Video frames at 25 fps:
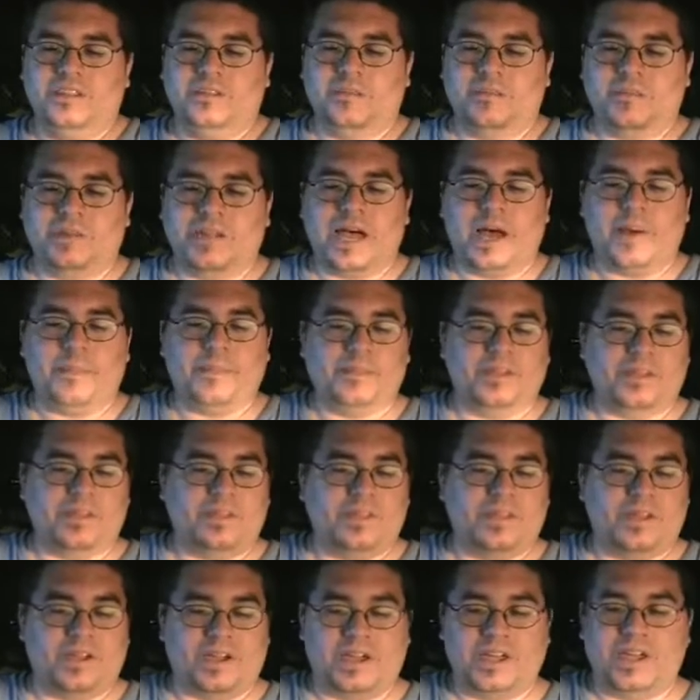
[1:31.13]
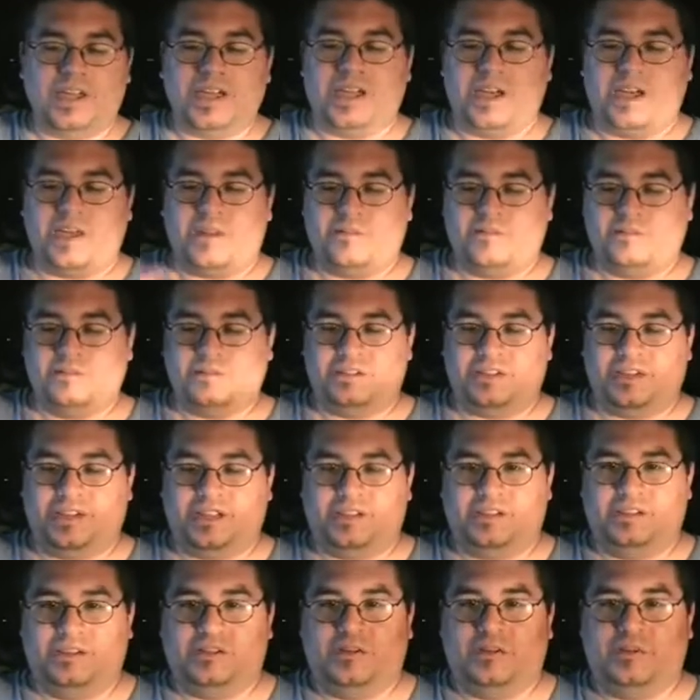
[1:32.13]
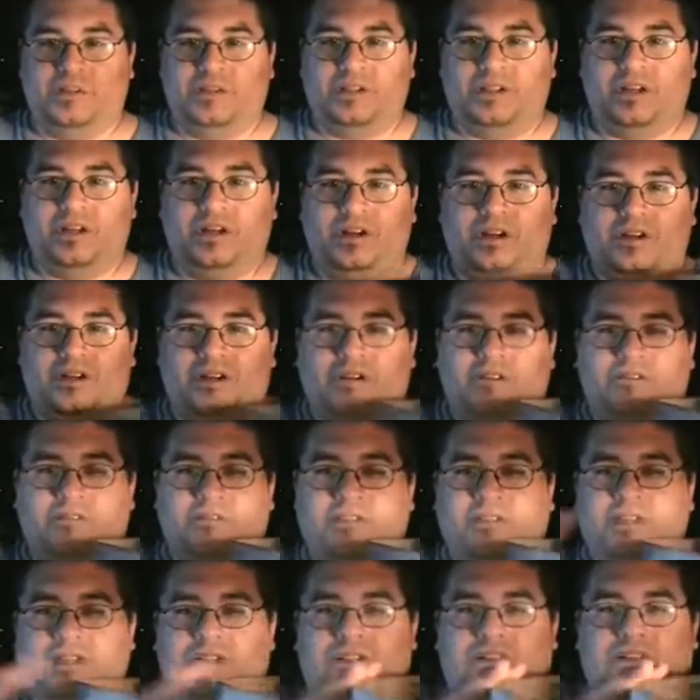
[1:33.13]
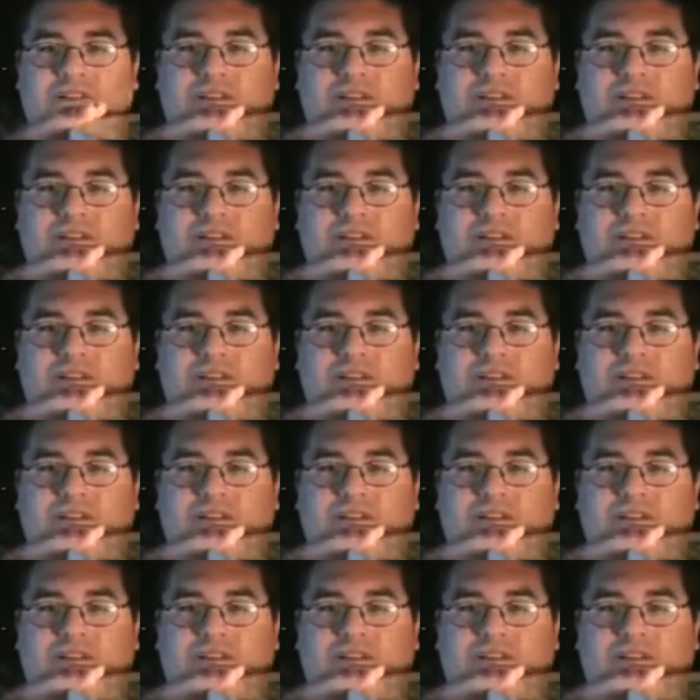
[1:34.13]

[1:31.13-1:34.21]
The Monopoly thing I had was a little bit longer. It was